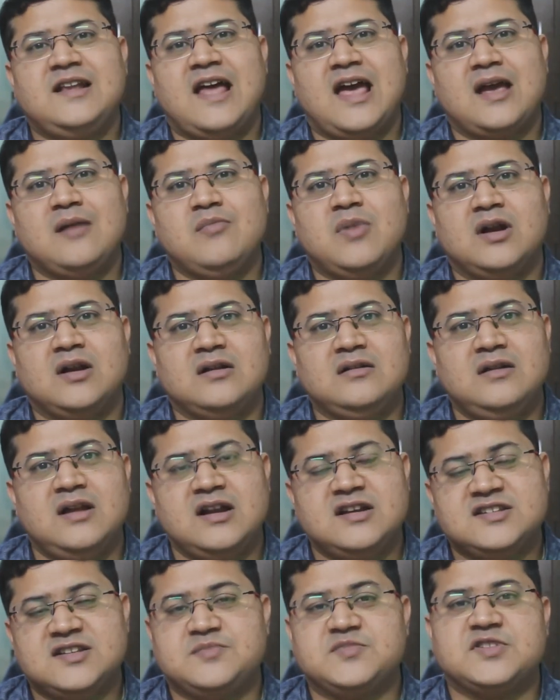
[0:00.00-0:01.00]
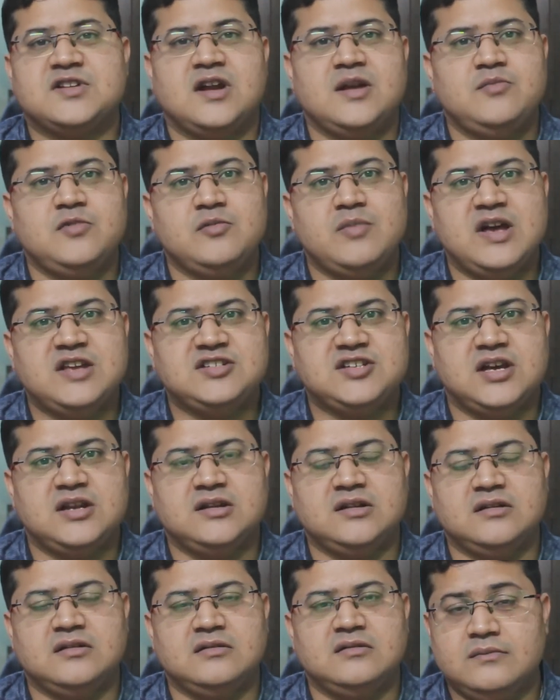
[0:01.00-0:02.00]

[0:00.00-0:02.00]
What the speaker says: like button and subscribe to my channel.